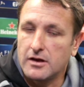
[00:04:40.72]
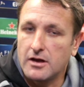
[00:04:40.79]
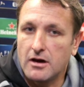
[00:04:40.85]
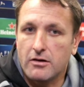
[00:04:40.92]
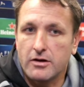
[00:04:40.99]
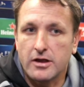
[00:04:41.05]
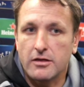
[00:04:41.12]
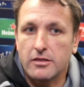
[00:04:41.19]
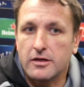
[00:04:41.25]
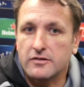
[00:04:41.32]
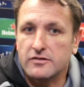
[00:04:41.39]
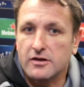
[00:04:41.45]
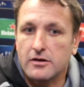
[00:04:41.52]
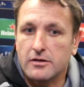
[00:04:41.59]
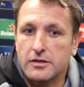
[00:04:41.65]
No, I don't
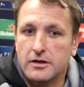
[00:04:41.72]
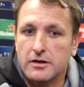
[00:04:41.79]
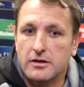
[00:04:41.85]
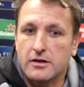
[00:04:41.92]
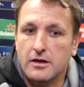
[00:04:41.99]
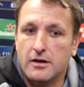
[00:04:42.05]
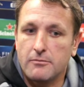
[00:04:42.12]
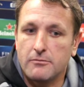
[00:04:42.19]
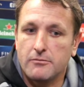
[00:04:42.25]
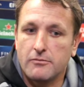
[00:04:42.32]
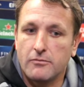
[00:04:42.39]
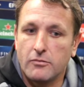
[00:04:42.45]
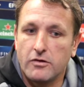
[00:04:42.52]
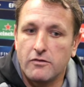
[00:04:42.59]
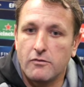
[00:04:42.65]
think so. I think
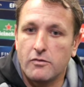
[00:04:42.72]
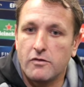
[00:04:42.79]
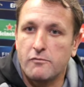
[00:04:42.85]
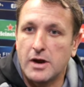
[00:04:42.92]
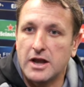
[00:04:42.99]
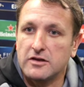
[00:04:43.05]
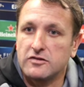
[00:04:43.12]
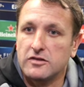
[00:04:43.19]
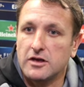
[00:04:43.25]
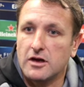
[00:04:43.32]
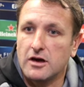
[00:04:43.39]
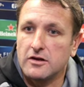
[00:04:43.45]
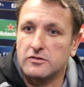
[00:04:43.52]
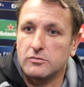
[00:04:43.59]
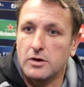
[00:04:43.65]
we've managed the
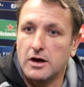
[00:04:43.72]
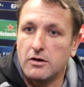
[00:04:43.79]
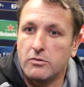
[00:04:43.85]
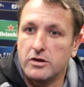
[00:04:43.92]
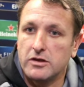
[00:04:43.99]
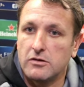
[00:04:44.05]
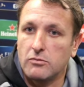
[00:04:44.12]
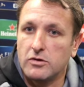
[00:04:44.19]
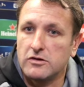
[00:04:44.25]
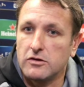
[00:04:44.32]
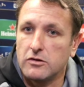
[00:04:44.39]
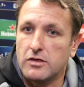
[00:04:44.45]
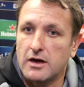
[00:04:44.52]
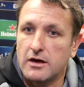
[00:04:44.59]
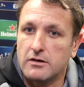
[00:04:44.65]
guys well. We
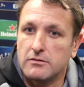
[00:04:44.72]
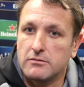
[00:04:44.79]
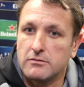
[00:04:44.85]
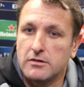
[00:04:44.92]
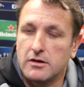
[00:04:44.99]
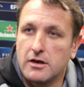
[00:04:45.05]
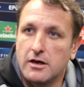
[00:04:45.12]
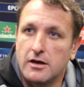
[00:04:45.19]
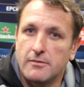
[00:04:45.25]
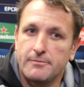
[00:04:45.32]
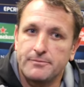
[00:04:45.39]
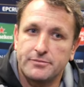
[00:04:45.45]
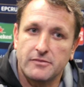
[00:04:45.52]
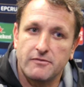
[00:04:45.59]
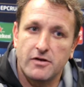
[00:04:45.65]
do
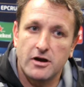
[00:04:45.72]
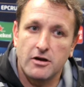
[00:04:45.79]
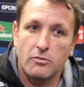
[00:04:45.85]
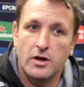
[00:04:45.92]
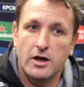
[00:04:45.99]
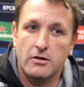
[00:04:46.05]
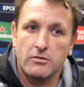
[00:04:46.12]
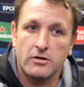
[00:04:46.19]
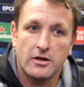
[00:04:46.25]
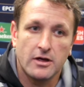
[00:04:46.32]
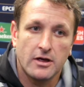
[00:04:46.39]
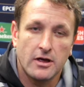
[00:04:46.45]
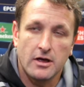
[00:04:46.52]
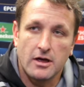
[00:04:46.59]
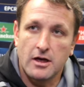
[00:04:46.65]
that very well.
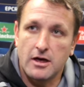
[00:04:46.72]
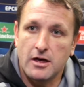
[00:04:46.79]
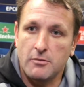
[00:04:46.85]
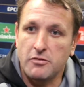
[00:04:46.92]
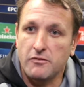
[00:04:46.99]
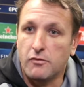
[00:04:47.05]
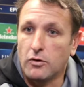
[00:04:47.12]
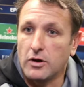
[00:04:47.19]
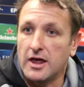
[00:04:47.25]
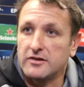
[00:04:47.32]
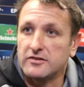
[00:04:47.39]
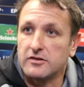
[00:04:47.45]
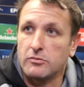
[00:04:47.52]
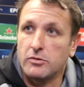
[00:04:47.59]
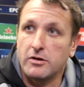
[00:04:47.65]
Before
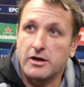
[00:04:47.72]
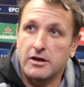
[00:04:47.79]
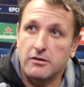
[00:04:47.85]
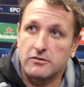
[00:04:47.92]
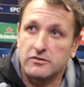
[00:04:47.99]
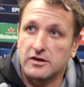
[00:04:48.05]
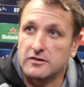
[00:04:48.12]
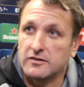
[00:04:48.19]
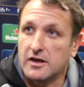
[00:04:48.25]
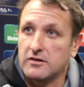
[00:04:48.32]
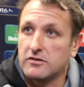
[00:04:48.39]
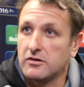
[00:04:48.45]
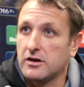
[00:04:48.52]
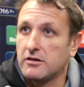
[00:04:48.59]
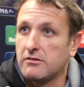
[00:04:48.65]
Leicester, we had a
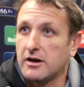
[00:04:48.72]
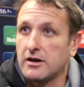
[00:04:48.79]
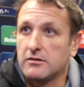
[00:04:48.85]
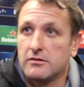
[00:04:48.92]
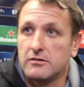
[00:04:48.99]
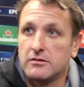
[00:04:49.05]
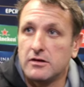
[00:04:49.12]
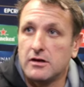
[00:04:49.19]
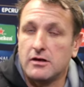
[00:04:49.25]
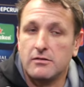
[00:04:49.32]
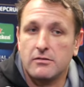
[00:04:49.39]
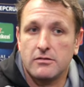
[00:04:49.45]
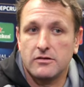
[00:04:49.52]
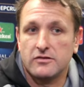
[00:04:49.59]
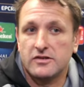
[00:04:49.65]
6-day turnaround,
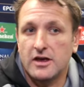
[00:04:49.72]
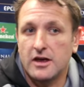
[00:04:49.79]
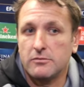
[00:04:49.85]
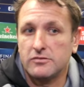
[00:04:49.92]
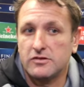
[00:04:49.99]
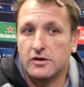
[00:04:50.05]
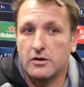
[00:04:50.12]
the same.